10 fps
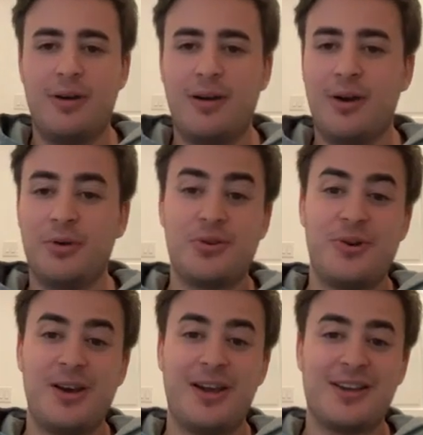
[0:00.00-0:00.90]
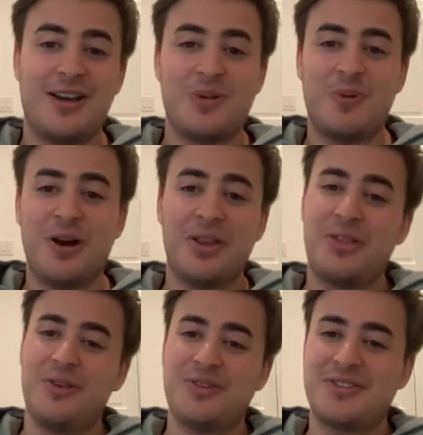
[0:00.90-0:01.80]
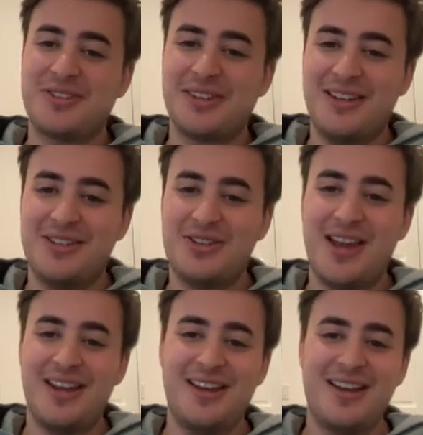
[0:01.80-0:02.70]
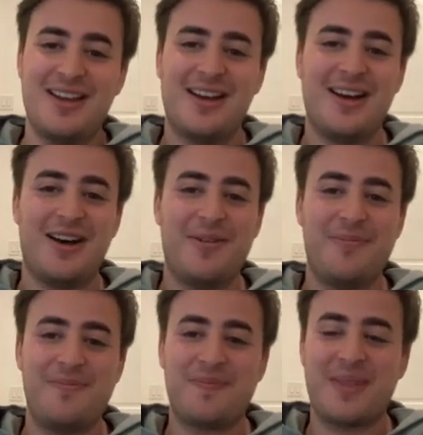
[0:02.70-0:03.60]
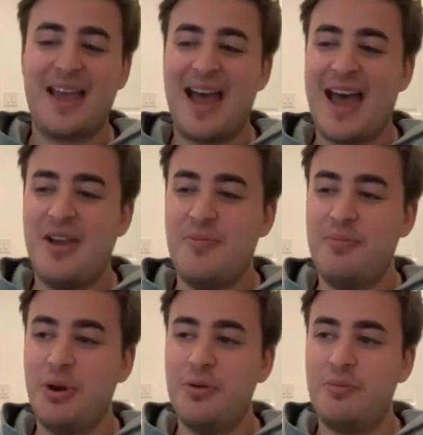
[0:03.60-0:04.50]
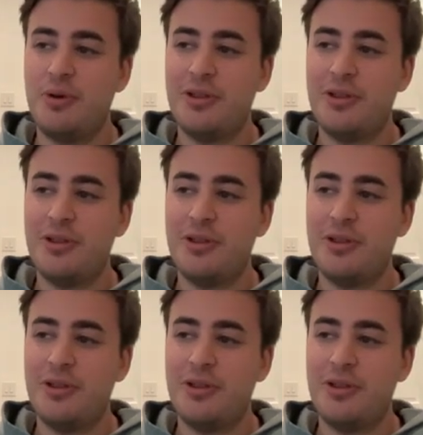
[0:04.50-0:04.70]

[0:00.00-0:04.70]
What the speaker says: I also really like the ice bath. That's cliche. And but